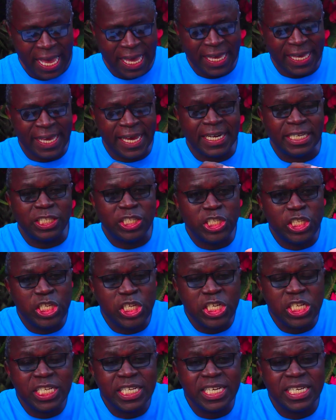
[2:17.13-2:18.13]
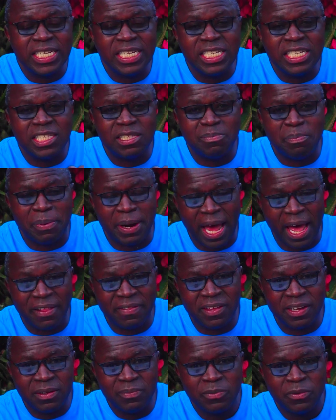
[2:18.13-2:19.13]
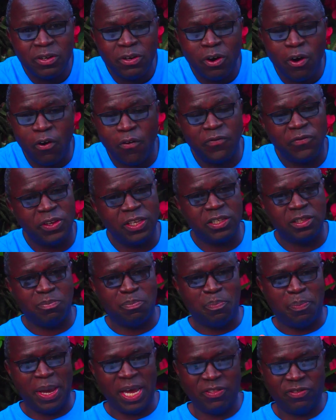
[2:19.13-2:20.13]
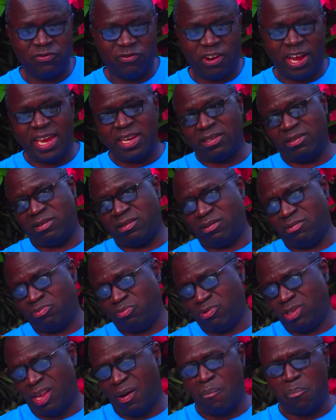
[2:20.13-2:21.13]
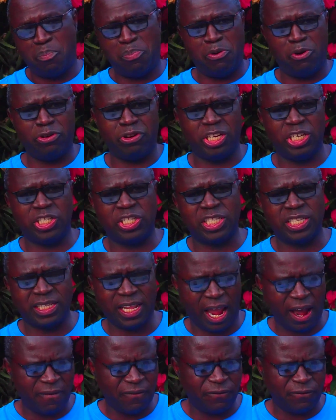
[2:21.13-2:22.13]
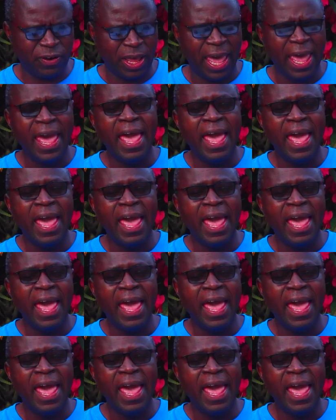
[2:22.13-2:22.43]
He had cheated his brother of his birthright, some porridge stuff.